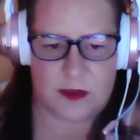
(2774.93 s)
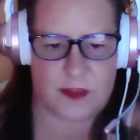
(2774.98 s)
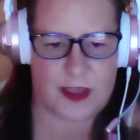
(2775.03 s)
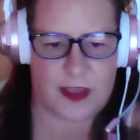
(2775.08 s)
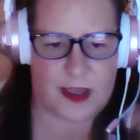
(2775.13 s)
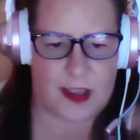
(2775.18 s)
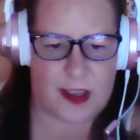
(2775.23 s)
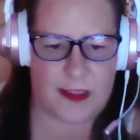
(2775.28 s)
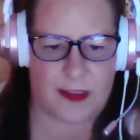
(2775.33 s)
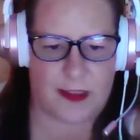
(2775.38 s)
that
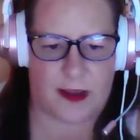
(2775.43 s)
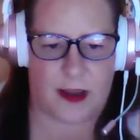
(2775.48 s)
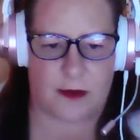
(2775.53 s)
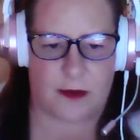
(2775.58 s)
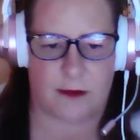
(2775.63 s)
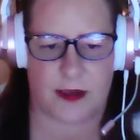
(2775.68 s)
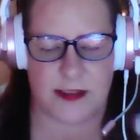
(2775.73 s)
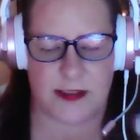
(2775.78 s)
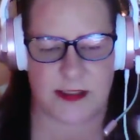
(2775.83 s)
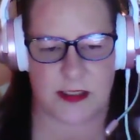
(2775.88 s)
guy that got
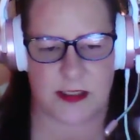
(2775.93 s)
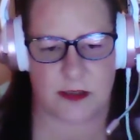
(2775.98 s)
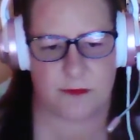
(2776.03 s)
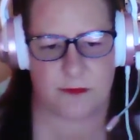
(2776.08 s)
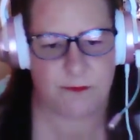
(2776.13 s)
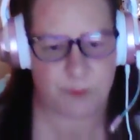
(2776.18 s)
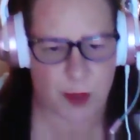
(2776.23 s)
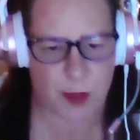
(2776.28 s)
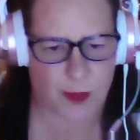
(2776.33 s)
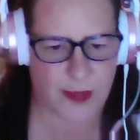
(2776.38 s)
arrested,
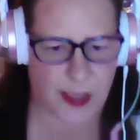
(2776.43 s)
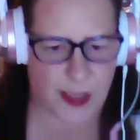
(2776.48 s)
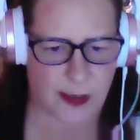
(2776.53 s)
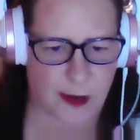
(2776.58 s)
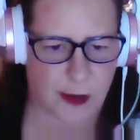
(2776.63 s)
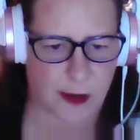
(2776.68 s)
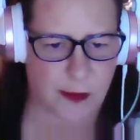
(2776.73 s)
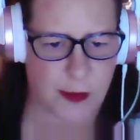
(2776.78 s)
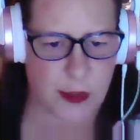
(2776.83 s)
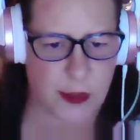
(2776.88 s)
probably had
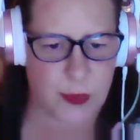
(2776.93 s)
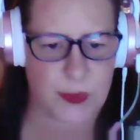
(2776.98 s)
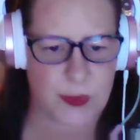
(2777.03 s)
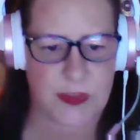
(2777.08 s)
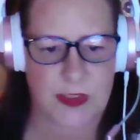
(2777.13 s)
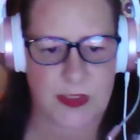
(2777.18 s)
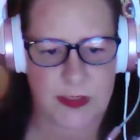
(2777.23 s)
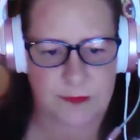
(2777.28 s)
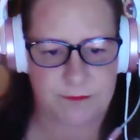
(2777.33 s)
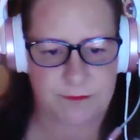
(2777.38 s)
nothing to do with
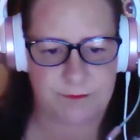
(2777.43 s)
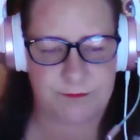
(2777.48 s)
it.